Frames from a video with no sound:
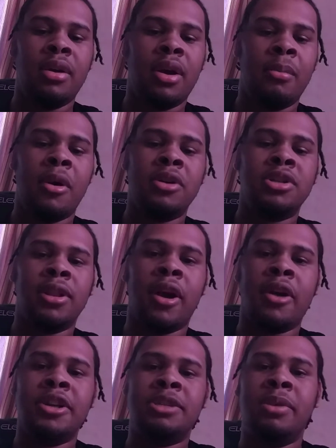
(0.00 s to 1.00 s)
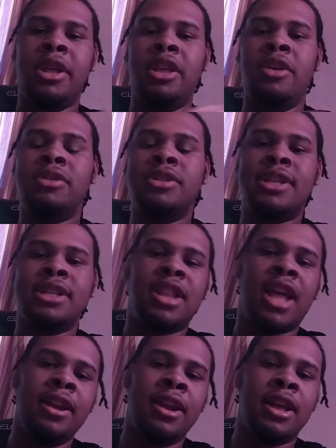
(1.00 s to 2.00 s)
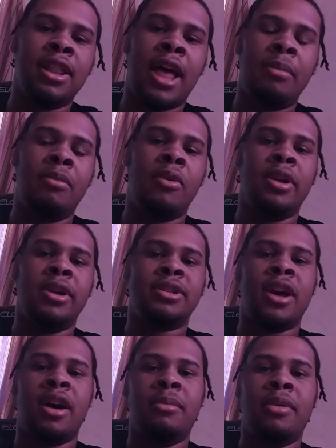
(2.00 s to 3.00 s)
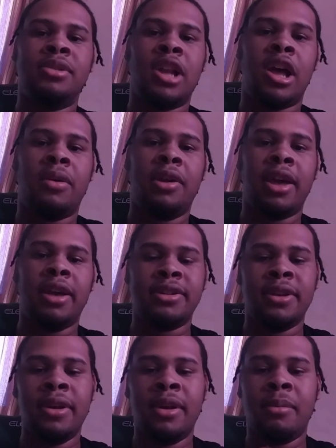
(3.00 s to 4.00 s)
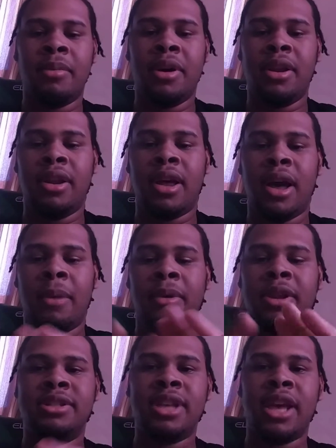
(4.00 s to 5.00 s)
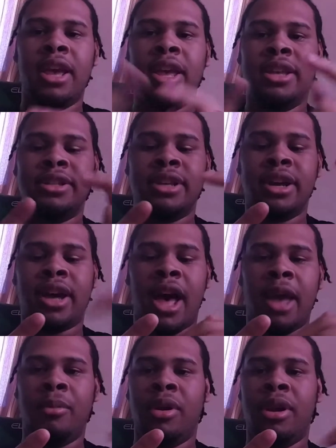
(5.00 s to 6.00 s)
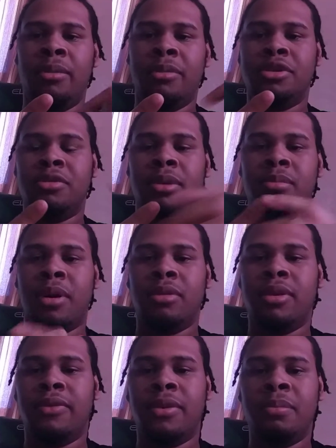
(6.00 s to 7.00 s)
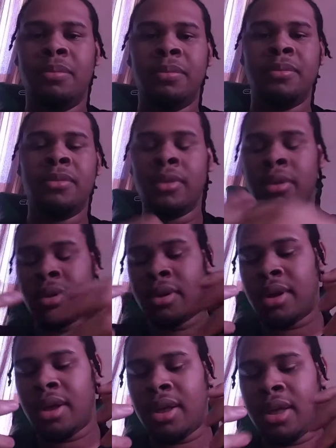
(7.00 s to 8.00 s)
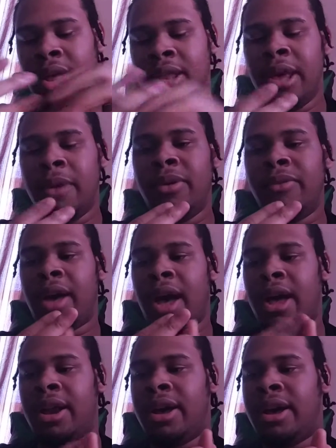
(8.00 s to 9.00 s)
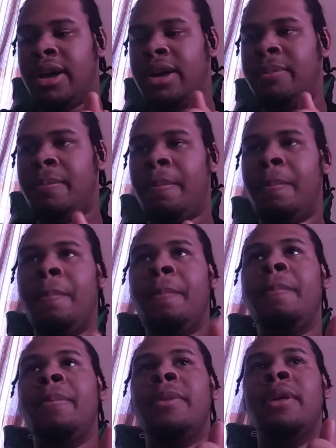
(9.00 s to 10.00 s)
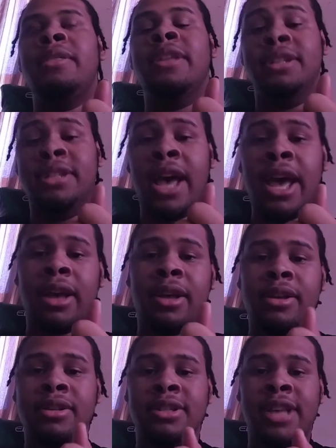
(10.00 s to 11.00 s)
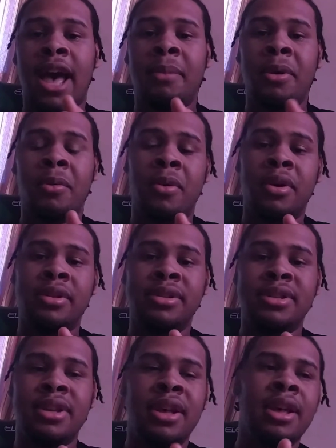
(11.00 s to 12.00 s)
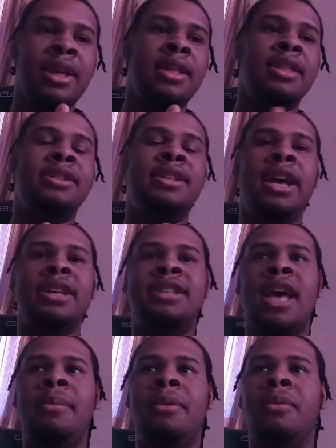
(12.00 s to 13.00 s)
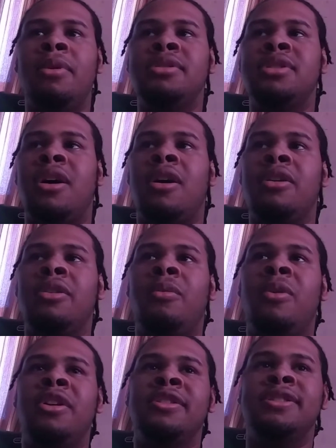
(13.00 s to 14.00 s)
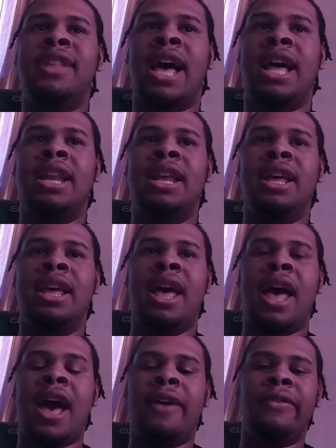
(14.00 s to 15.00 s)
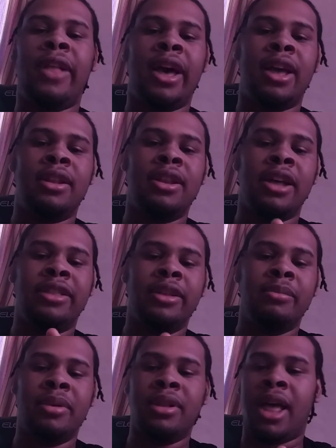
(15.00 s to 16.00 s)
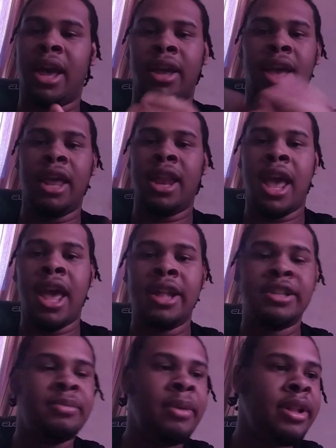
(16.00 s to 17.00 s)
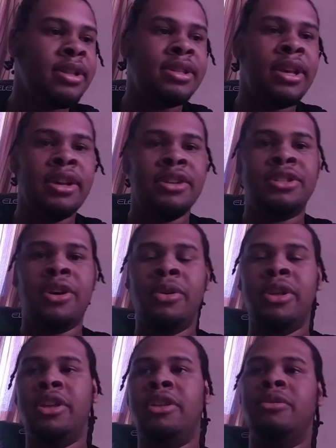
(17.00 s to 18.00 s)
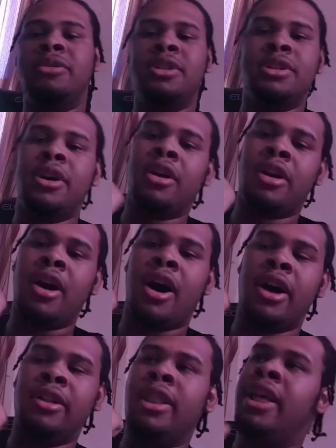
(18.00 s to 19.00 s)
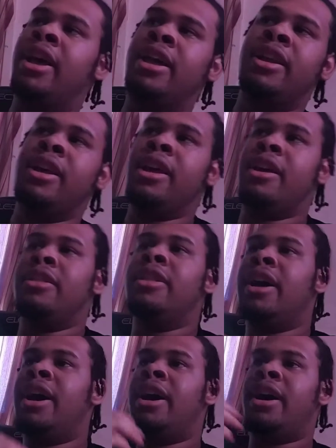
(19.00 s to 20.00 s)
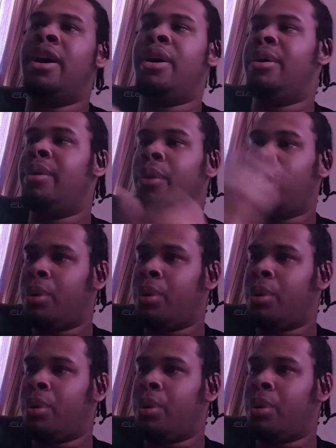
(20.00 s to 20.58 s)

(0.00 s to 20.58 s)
a martial artist, but he uses his lightning a lot more in his combos nowadays. but I'm gonna say he's a hybrid in between both of them. And then got the tech savvy ones. The tech savvy ones are the ones that have like nothing but like enhancements. Sonya uses her gauntlet, the